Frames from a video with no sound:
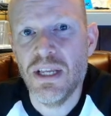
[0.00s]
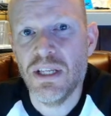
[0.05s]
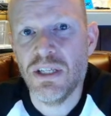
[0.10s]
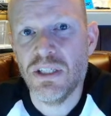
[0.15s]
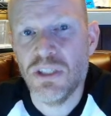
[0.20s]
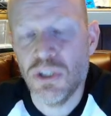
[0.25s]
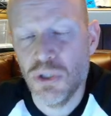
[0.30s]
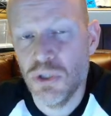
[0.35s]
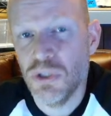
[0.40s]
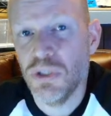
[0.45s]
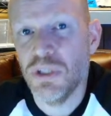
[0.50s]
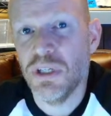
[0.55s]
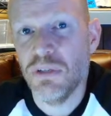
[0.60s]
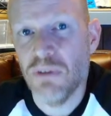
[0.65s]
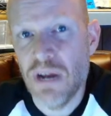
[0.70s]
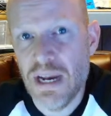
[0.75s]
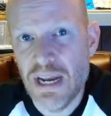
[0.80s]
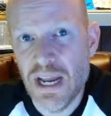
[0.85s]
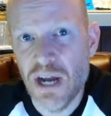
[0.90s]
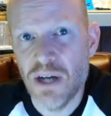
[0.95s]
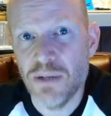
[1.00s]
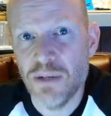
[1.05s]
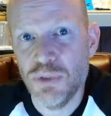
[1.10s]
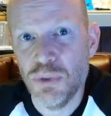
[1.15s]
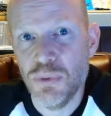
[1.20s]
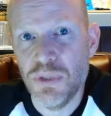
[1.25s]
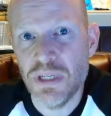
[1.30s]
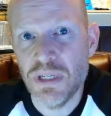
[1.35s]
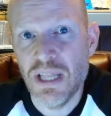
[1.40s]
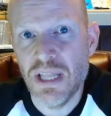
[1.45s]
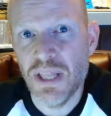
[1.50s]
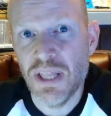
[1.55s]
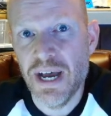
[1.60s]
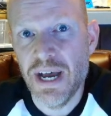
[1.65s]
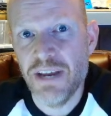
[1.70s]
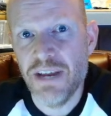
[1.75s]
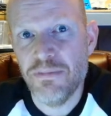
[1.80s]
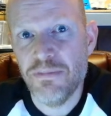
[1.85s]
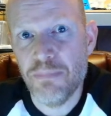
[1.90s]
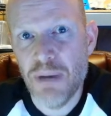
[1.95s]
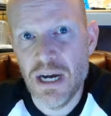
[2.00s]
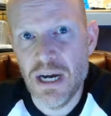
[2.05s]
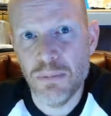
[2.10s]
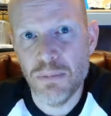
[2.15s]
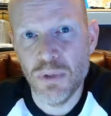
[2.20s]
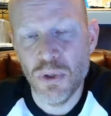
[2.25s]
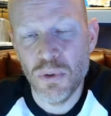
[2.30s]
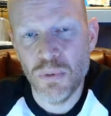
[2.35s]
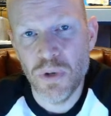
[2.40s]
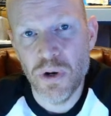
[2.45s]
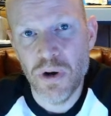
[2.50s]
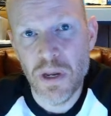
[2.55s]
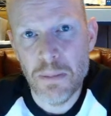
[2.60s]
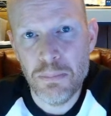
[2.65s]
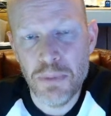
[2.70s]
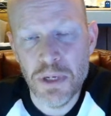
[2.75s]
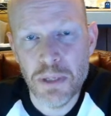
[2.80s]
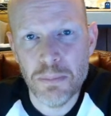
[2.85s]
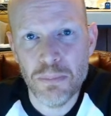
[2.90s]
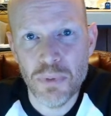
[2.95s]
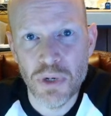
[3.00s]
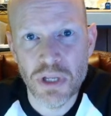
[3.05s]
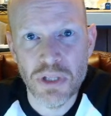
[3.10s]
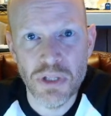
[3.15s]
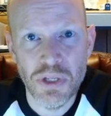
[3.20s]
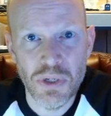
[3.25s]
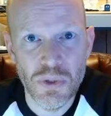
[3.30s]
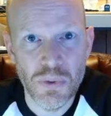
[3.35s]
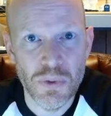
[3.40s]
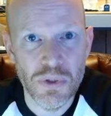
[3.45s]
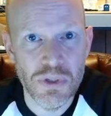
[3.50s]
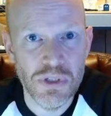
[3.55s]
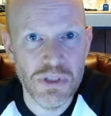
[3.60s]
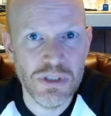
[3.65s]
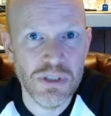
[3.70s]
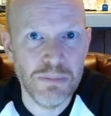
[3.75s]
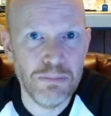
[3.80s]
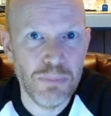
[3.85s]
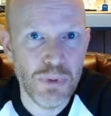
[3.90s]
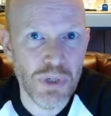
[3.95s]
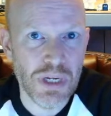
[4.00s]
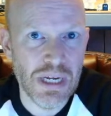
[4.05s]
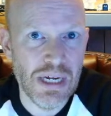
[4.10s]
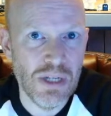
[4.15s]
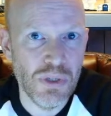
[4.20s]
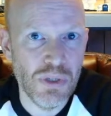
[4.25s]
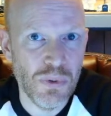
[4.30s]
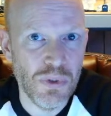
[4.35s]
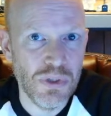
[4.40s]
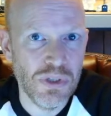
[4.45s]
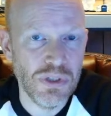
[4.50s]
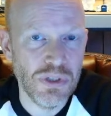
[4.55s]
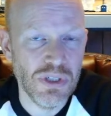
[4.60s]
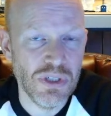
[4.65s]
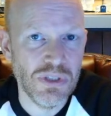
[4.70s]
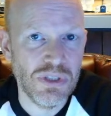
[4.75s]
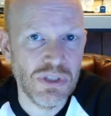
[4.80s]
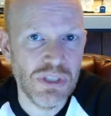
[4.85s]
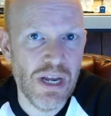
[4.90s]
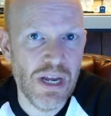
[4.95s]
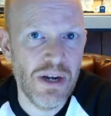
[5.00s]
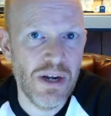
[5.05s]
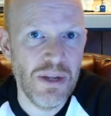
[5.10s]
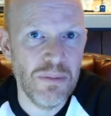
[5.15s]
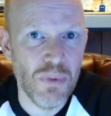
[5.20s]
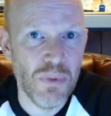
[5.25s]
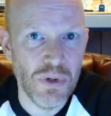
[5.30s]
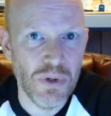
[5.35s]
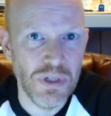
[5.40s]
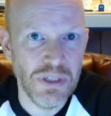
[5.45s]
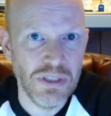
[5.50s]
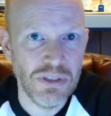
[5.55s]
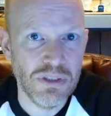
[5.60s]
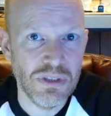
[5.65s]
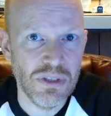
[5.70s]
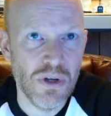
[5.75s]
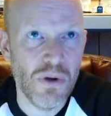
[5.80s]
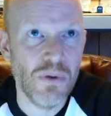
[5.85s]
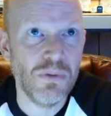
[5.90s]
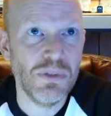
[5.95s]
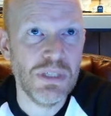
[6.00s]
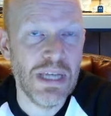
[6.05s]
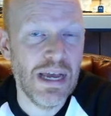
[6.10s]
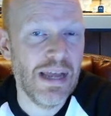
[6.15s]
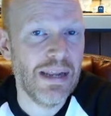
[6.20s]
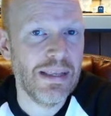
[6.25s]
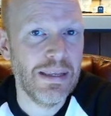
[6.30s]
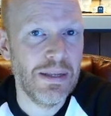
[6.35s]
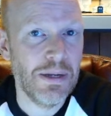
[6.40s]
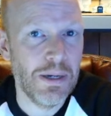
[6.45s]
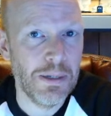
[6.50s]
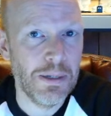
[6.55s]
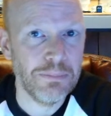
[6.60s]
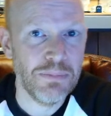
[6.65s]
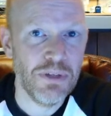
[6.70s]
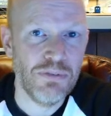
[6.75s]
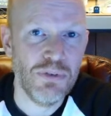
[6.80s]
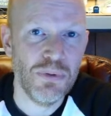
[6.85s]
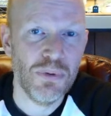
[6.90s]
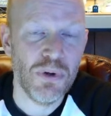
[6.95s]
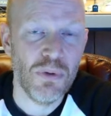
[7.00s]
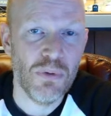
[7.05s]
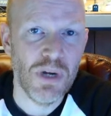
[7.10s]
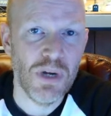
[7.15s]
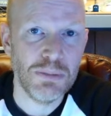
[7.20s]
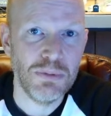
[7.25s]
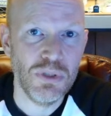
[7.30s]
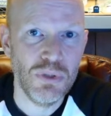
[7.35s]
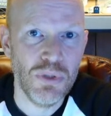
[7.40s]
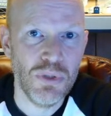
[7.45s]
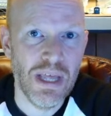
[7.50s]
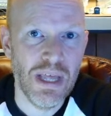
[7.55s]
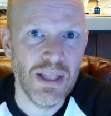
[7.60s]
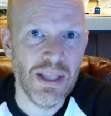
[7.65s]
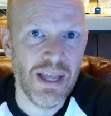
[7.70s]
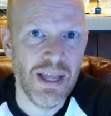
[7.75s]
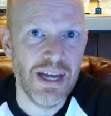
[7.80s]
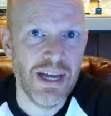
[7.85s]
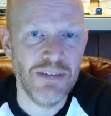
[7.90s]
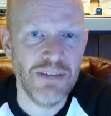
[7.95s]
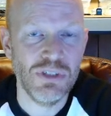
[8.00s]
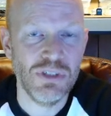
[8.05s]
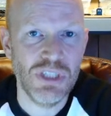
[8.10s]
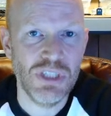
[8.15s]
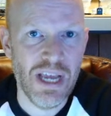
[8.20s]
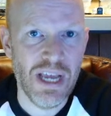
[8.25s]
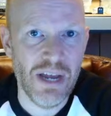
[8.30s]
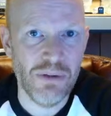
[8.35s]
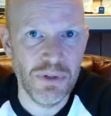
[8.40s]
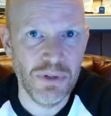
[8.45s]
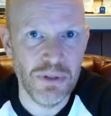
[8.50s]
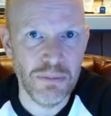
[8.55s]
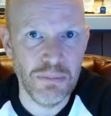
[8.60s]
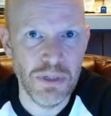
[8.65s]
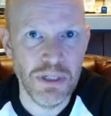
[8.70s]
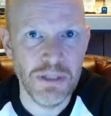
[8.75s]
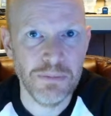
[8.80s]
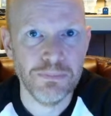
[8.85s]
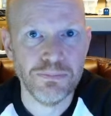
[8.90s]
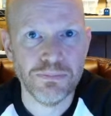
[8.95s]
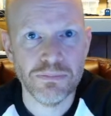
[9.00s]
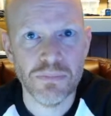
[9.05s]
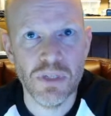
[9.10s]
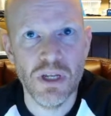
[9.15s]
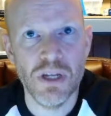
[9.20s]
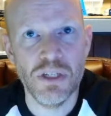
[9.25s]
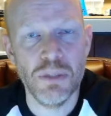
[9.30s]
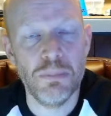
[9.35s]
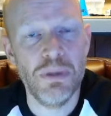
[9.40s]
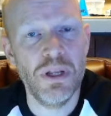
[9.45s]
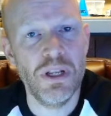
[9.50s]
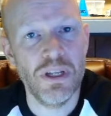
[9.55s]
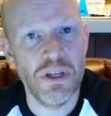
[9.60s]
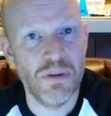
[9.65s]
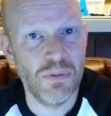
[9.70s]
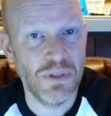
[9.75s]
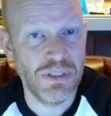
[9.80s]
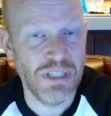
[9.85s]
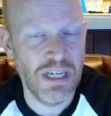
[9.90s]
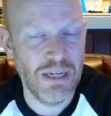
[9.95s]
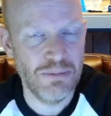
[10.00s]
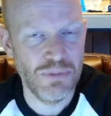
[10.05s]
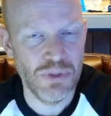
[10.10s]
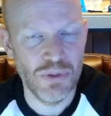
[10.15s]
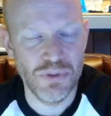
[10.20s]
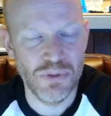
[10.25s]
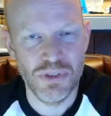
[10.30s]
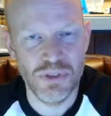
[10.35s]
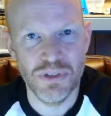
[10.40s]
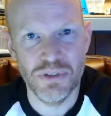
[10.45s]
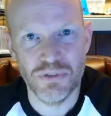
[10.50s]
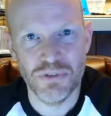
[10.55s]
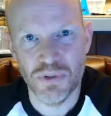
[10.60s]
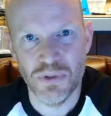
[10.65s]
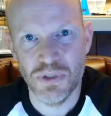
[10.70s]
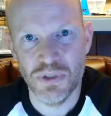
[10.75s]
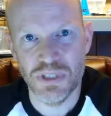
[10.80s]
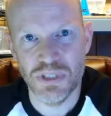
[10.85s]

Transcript: Currently right now I'm doing a live Pablo where I pick BrickLink orders and Brickowl orders on Saturday mornings, so you got to get up if you want to watch me do that live and chat with me, depending on what time zone you're in, of course.